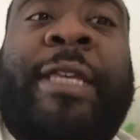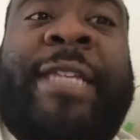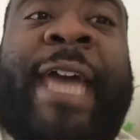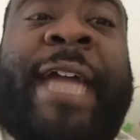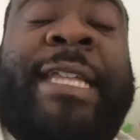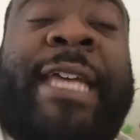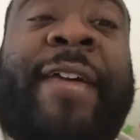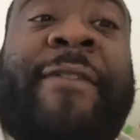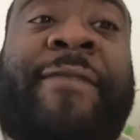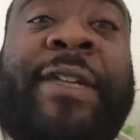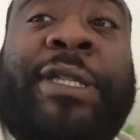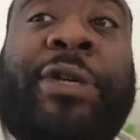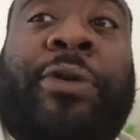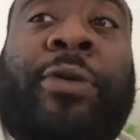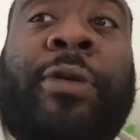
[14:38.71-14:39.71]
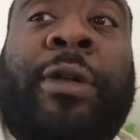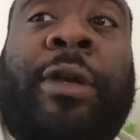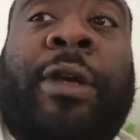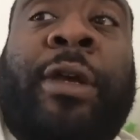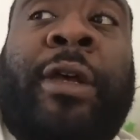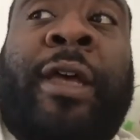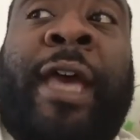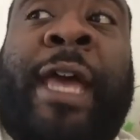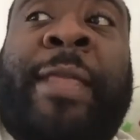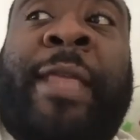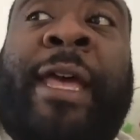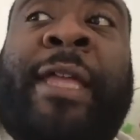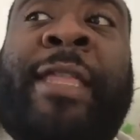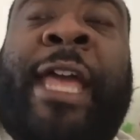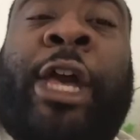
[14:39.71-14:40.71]
They had to get a physical, and
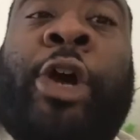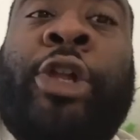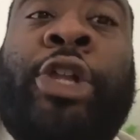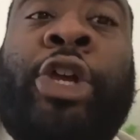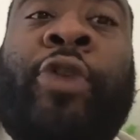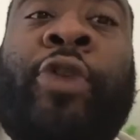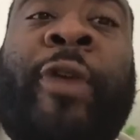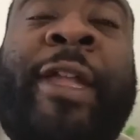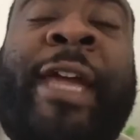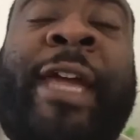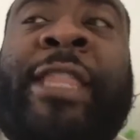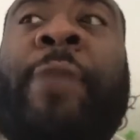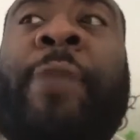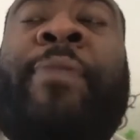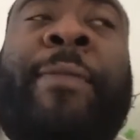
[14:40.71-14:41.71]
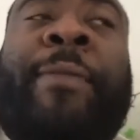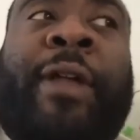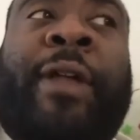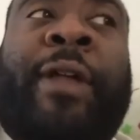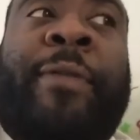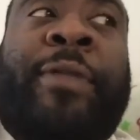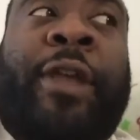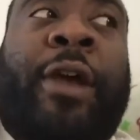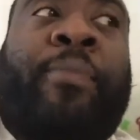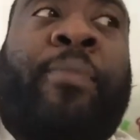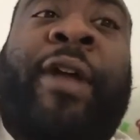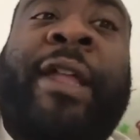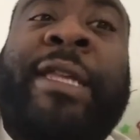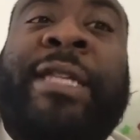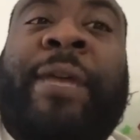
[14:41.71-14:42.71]
they couldn't agree to get their people up there.
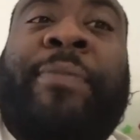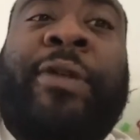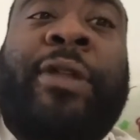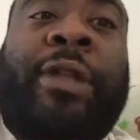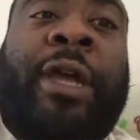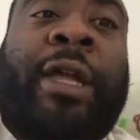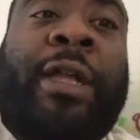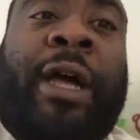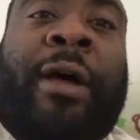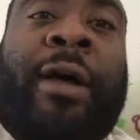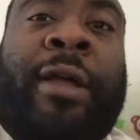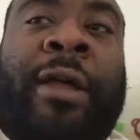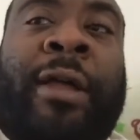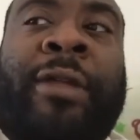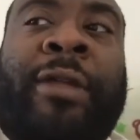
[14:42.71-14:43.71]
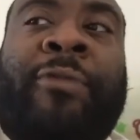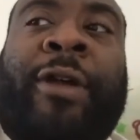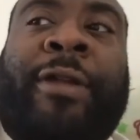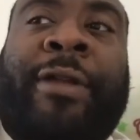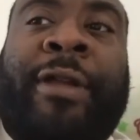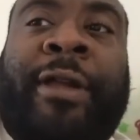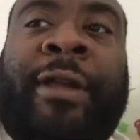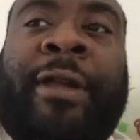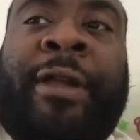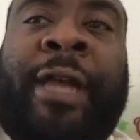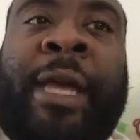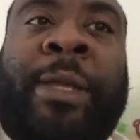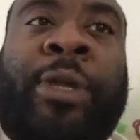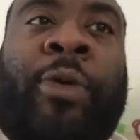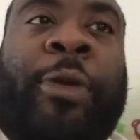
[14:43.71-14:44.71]
Brady's up in the
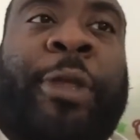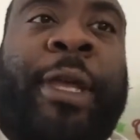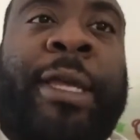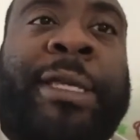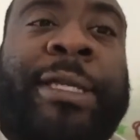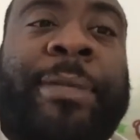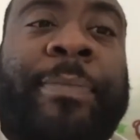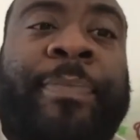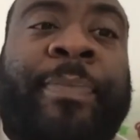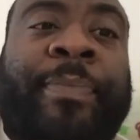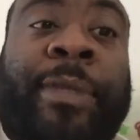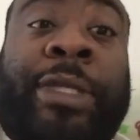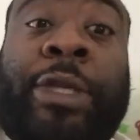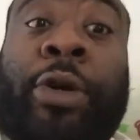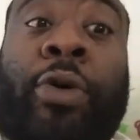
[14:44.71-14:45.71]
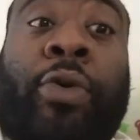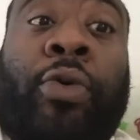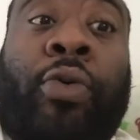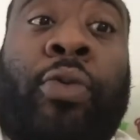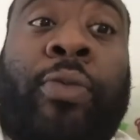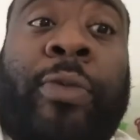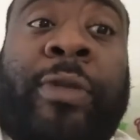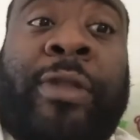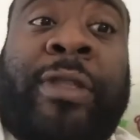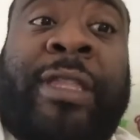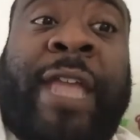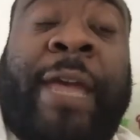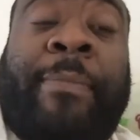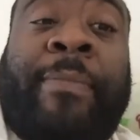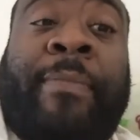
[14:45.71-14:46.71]
Northeast, so
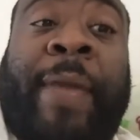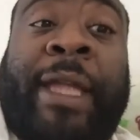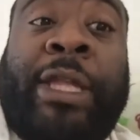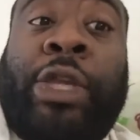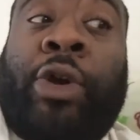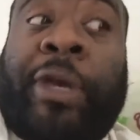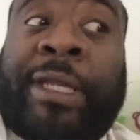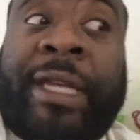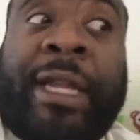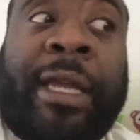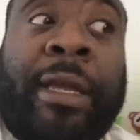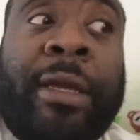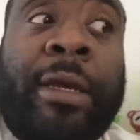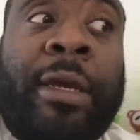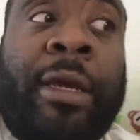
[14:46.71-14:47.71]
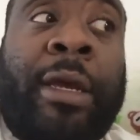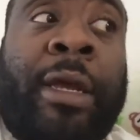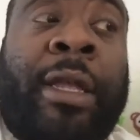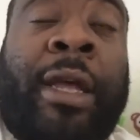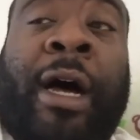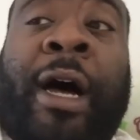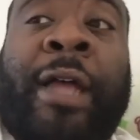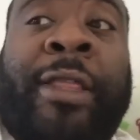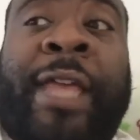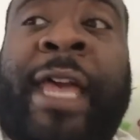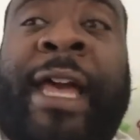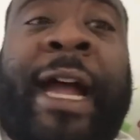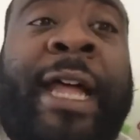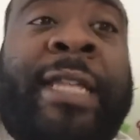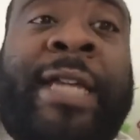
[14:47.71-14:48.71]
they met in New York City. They
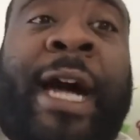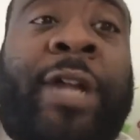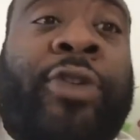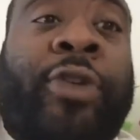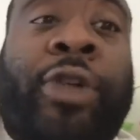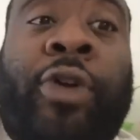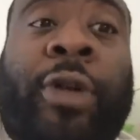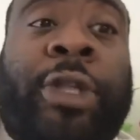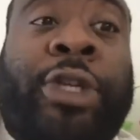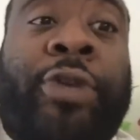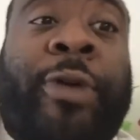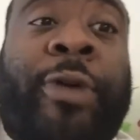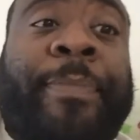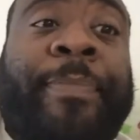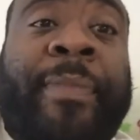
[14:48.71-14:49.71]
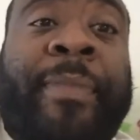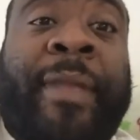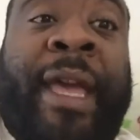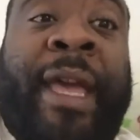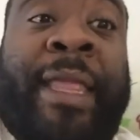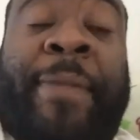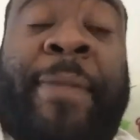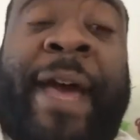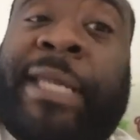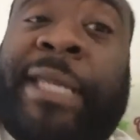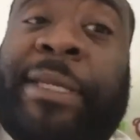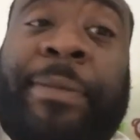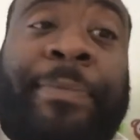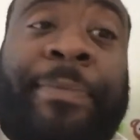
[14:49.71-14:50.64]
got a doctor in New York to do it, and they passed him.